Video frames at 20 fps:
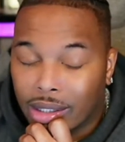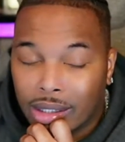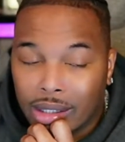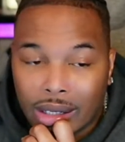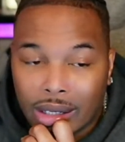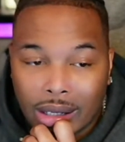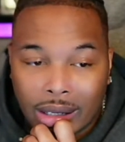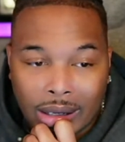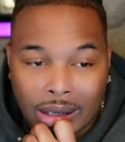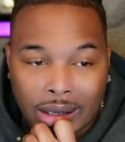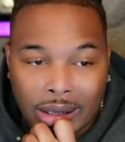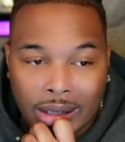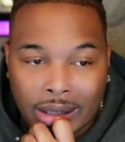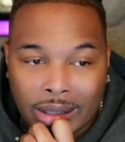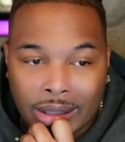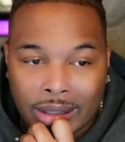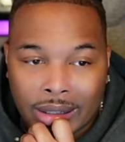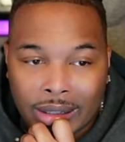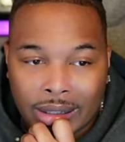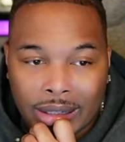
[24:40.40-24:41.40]

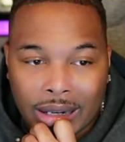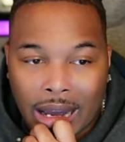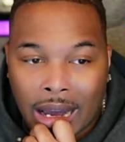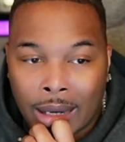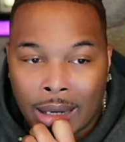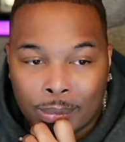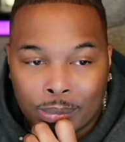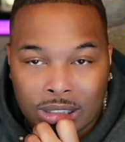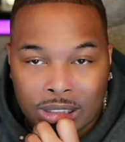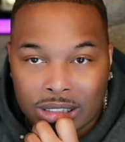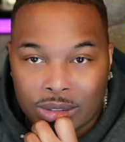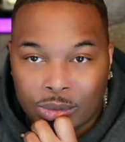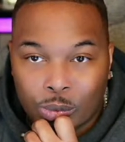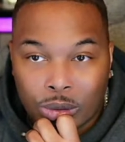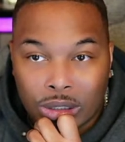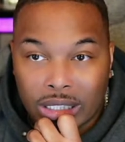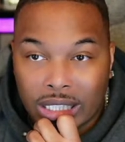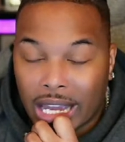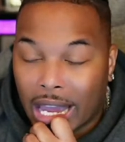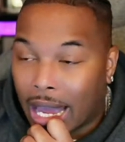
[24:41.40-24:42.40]
And I'm just
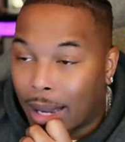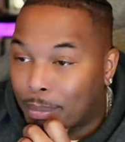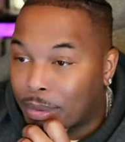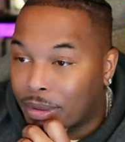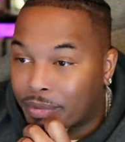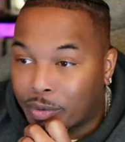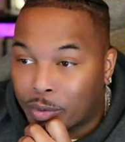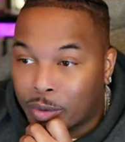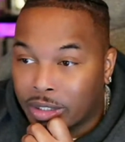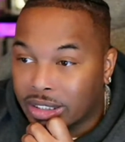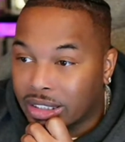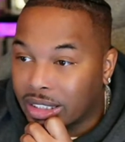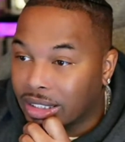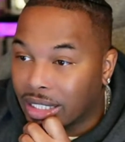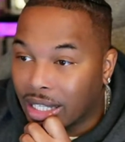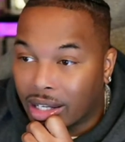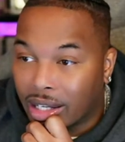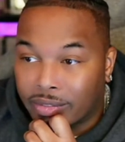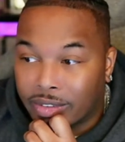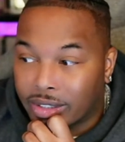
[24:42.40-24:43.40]
really happy for his
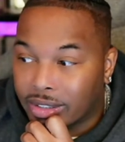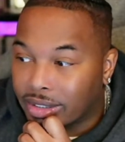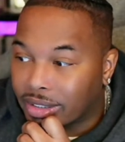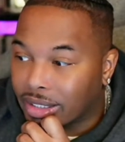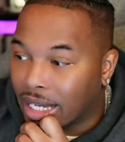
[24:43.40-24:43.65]
endeavors.